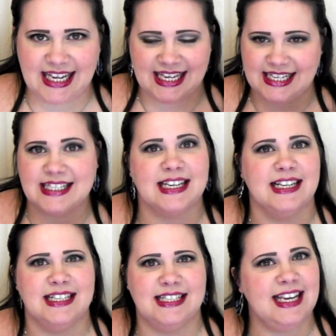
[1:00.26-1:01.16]
is
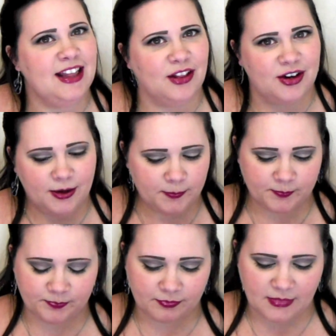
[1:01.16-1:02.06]
concealer.
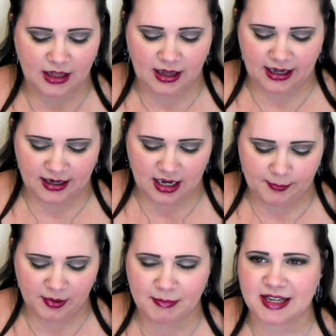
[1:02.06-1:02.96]
A
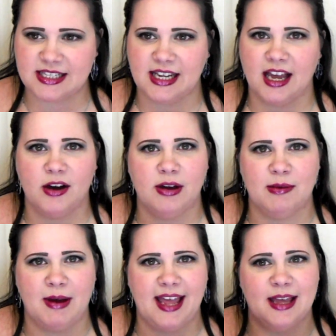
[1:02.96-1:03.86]
couple of months ago
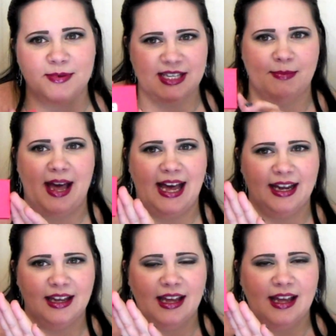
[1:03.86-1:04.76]
in my Ipsy
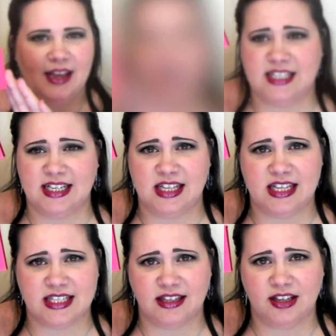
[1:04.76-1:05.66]
bag, they sent
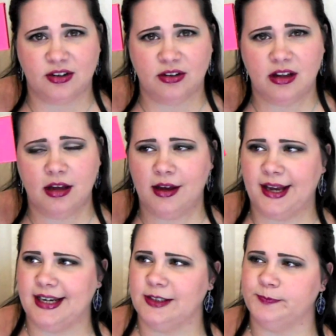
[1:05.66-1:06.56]
this little
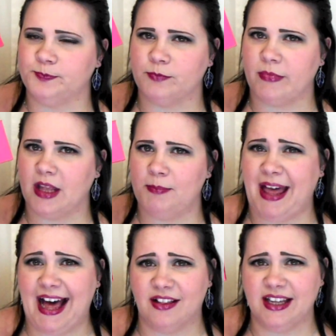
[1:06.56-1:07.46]

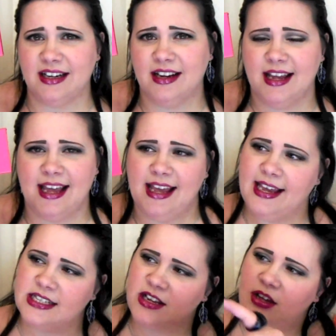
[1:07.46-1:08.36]
palette.
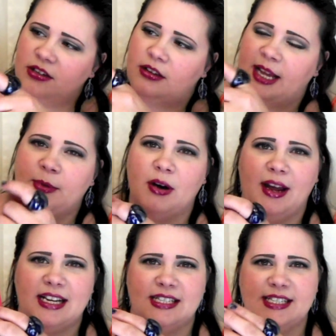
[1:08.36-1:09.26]
It's called
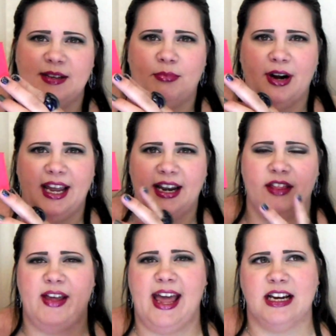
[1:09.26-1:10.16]
GlamRx is the brand,
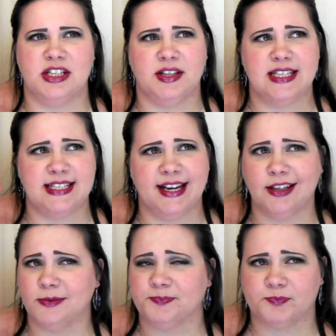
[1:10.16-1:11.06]
and they actually
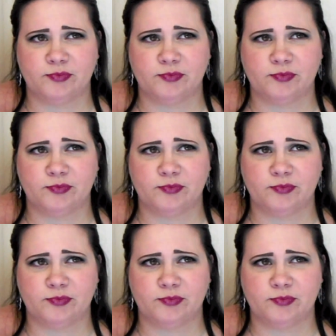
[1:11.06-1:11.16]
sell